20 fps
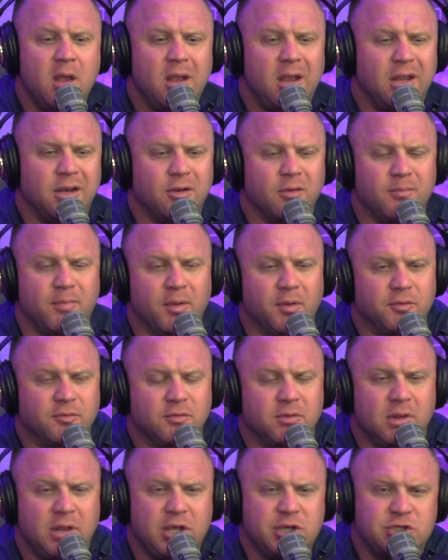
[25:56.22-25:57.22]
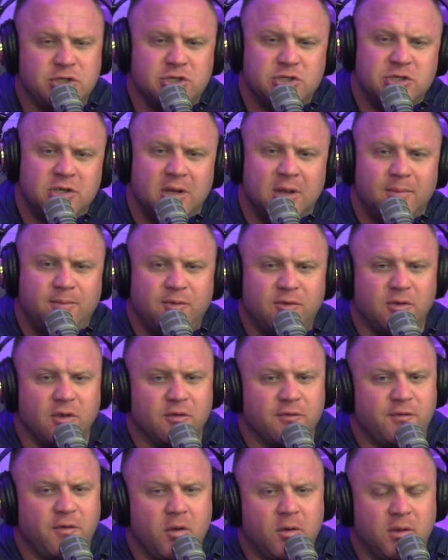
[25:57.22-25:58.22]
and you're building relationships.
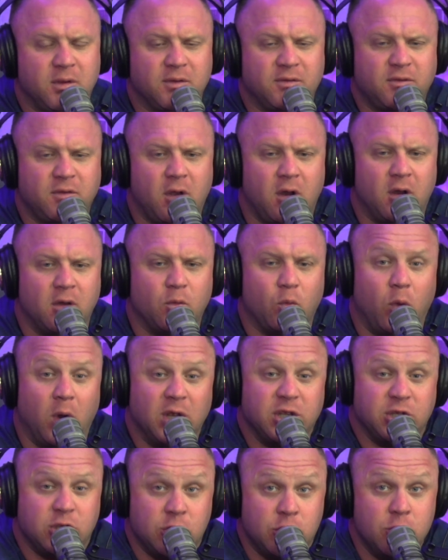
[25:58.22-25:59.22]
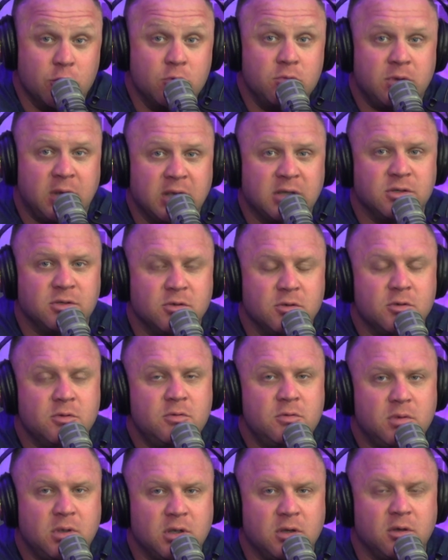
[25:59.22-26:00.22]
You're focused on what you can
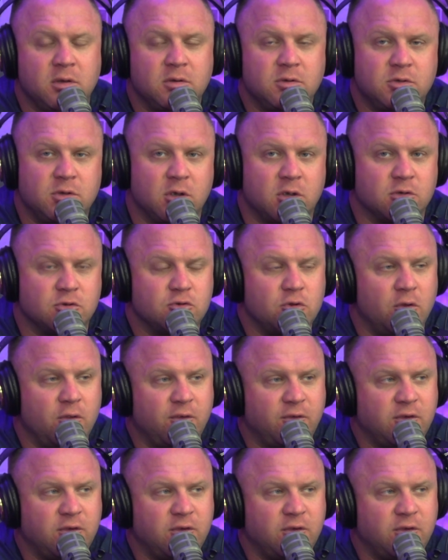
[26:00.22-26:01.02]
do can, to control the